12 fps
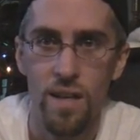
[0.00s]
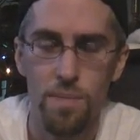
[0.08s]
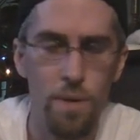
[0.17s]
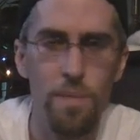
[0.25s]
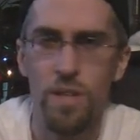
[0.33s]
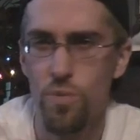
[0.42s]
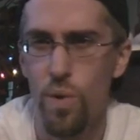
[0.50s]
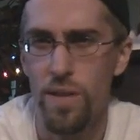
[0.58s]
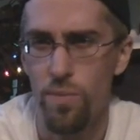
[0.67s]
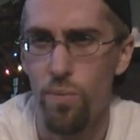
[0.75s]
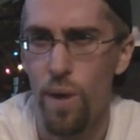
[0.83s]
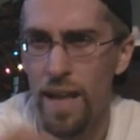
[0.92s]
It's pretty much
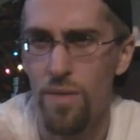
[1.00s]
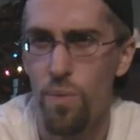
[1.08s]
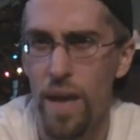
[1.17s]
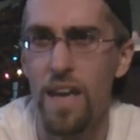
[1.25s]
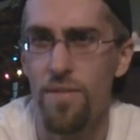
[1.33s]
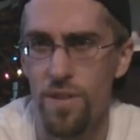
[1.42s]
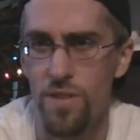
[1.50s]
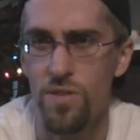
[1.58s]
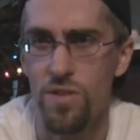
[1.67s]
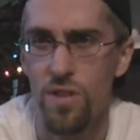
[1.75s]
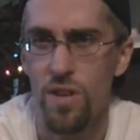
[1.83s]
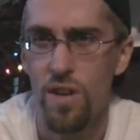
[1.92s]
why the
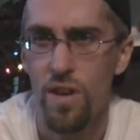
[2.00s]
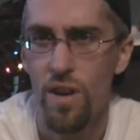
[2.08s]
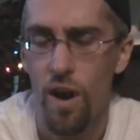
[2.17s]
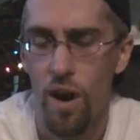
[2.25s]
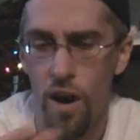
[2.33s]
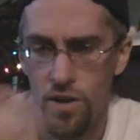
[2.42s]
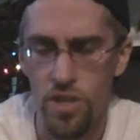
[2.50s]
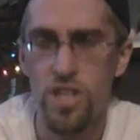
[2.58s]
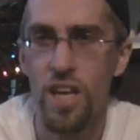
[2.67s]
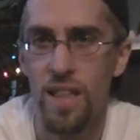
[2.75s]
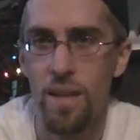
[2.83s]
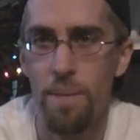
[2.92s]
Ravens are
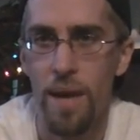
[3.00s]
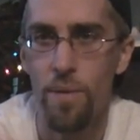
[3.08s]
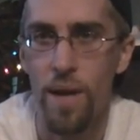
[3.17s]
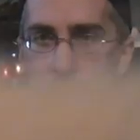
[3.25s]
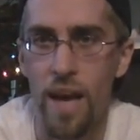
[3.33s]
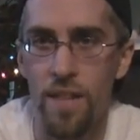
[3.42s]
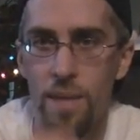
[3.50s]
shit in the bed right now.